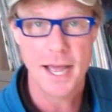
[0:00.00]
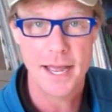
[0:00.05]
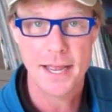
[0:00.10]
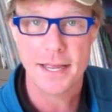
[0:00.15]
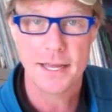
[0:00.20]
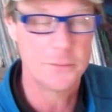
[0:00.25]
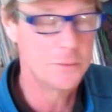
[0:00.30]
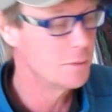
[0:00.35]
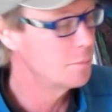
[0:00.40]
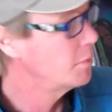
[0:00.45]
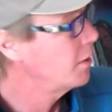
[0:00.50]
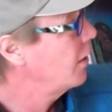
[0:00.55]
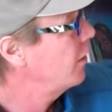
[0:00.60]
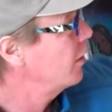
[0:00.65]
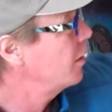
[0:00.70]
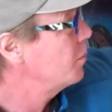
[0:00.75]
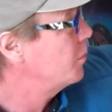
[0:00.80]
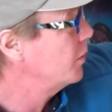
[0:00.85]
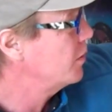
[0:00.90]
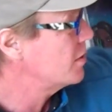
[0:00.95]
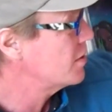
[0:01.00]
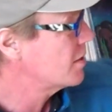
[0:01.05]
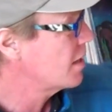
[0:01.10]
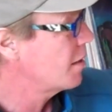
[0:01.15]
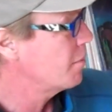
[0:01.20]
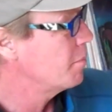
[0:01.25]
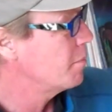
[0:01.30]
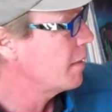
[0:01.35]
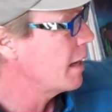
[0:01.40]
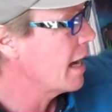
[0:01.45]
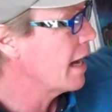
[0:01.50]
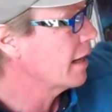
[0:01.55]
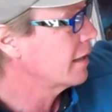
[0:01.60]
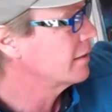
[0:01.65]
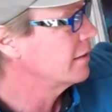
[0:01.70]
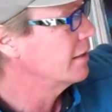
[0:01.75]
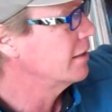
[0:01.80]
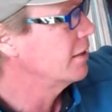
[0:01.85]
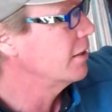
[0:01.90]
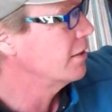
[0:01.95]
I would probably put something back
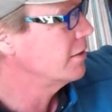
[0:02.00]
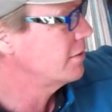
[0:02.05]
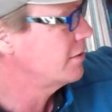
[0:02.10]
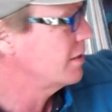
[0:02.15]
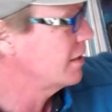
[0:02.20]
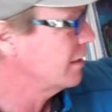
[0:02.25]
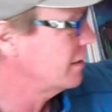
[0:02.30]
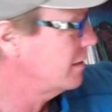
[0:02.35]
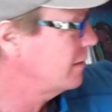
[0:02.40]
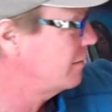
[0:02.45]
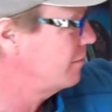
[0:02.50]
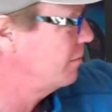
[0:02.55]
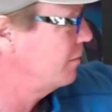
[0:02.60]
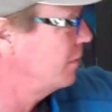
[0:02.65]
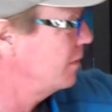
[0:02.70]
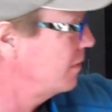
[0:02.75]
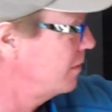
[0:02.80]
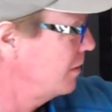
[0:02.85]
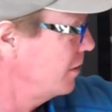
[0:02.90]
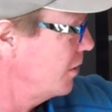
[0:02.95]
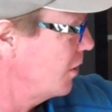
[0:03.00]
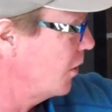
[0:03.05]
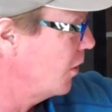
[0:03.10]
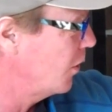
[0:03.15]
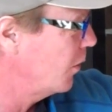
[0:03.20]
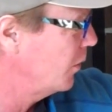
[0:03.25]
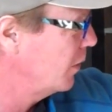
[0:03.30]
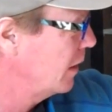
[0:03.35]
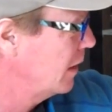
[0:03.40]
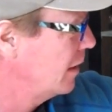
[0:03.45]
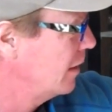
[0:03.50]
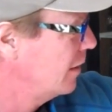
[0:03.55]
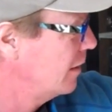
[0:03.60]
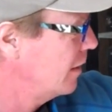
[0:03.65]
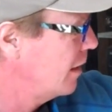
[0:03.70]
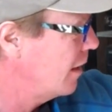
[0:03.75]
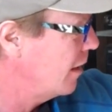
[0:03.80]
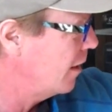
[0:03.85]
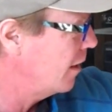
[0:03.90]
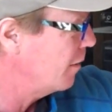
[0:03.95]
there to, you know,
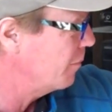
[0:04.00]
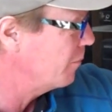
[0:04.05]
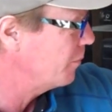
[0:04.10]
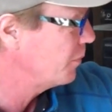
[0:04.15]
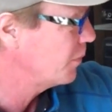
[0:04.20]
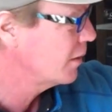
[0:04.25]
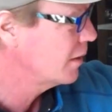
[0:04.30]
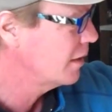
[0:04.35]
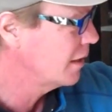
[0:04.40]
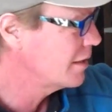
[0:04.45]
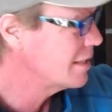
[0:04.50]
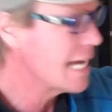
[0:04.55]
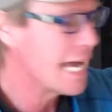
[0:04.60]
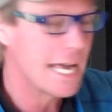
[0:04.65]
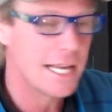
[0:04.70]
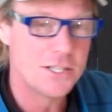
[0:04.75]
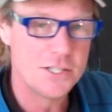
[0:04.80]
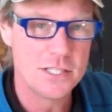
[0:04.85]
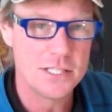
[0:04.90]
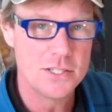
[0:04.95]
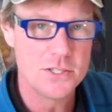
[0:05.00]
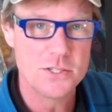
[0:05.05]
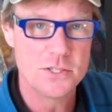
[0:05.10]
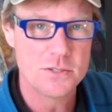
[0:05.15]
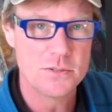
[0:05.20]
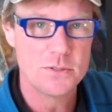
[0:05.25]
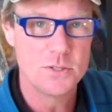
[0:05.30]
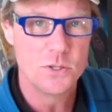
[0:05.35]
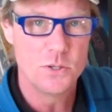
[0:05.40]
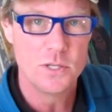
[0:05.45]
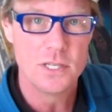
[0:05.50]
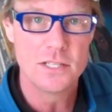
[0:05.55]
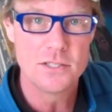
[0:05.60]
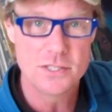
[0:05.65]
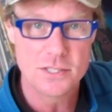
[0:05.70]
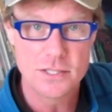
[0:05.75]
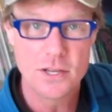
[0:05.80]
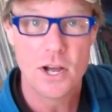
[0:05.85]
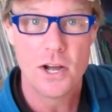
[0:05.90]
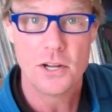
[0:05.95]
attach these
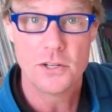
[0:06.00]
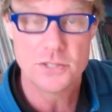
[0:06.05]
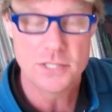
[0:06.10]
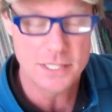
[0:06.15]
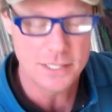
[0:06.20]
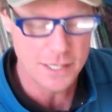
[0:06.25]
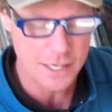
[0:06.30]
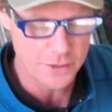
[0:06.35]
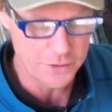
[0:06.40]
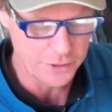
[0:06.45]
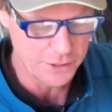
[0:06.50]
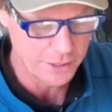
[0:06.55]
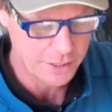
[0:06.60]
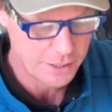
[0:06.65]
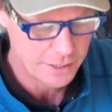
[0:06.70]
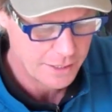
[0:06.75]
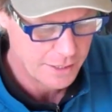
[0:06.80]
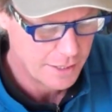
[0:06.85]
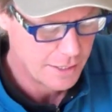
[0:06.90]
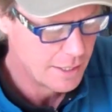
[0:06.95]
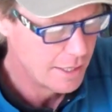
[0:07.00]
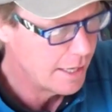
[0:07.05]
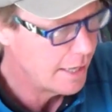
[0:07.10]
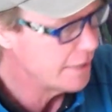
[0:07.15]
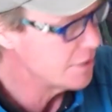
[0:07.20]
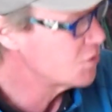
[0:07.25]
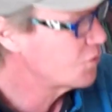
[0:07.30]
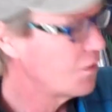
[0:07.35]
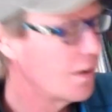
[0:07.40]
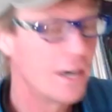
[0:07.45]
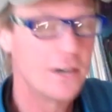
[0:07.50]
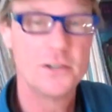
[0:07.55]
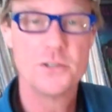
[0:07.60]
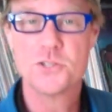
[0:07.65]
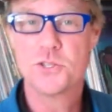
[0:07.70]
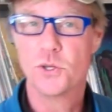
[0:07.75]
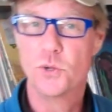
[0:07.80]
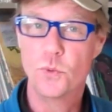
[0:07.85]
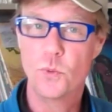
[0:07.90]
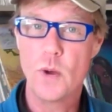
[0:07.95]
units all together. As far as
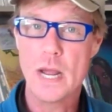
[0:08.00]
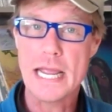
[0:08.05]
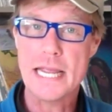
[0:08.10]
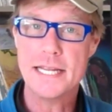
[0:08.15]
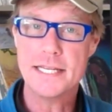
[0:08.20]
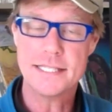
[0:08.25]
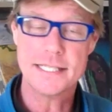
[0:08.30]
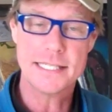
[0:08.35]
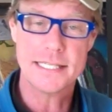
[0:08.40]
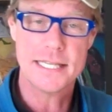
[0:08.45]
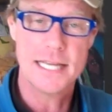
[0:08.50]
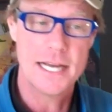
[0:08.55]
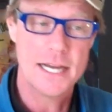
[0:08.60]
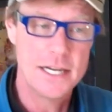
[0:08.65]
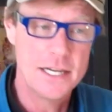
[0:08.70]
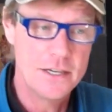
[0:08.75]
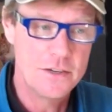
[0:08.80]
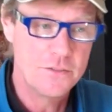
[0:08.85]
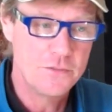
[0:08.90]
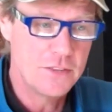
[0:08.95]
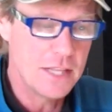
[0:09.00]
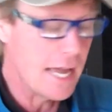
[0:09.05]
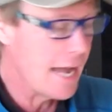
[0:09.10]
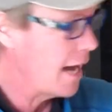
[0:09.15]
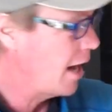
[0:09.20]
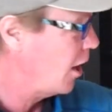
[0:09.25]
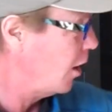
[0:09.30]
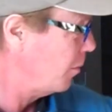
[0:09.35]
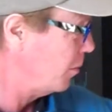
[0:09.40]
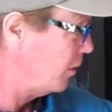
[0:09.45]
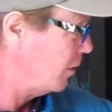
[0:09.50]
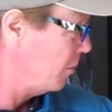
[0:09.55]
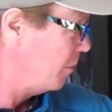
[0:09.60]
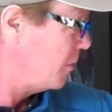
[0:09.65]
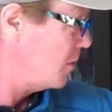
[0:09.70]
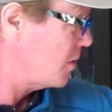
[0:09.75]
the weight of the albums,